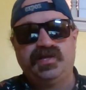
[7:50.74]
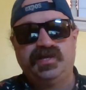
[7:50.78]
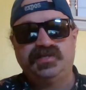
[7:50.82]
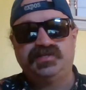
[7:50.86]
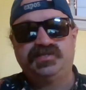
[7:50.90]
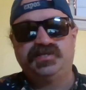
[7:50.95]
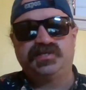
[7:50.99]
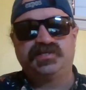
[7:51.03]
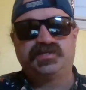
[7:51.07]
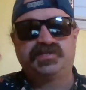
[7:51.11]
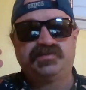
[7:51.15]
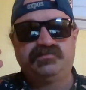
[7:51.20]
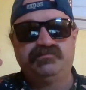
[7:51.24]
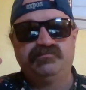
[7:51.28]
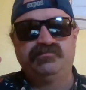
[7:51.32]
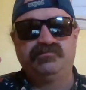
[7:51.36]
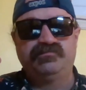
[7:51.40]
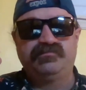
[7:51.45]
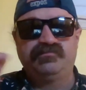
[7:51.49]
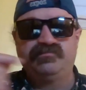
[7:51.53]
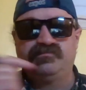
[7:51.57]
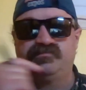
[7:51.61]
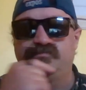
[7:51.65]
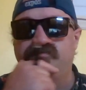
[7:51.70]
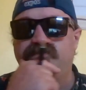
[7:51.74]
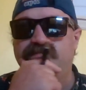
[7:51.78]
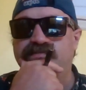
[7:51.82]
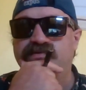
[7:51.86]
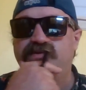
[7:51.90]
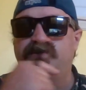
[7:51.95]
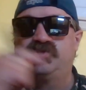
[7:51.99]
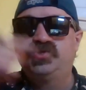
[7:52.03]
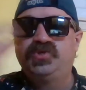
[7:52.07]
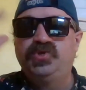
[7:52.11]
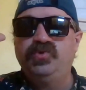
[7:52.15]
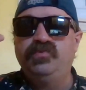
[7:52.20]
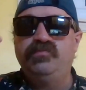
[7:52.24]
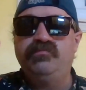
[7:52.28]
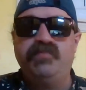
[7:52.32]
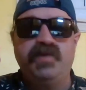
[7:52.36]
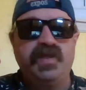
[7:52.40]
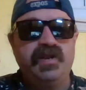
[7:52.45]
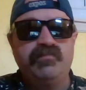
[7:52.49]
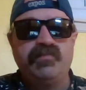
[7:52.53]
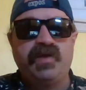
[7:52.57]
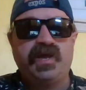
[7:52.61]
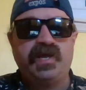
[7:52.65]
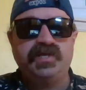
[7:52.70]
it's just too
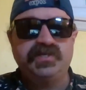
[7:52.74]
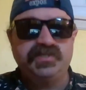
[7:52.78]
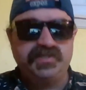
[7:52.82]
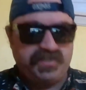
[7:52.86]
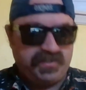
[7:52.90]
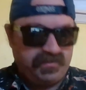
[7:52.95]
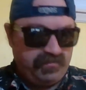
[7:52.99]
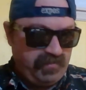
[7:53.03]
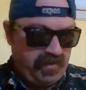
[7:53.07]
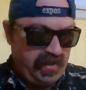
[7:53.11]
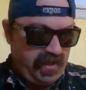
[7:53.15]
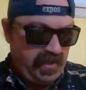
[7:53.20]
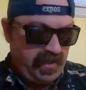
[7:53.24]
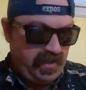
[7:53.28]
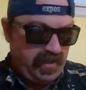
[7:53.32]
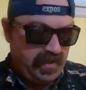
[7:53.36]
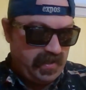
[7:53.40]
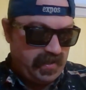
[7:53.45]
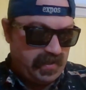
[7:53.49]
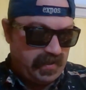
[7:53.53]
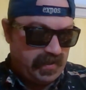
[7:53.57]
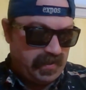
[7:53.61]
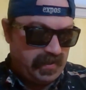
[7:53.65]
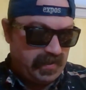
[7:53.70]
minimized to me.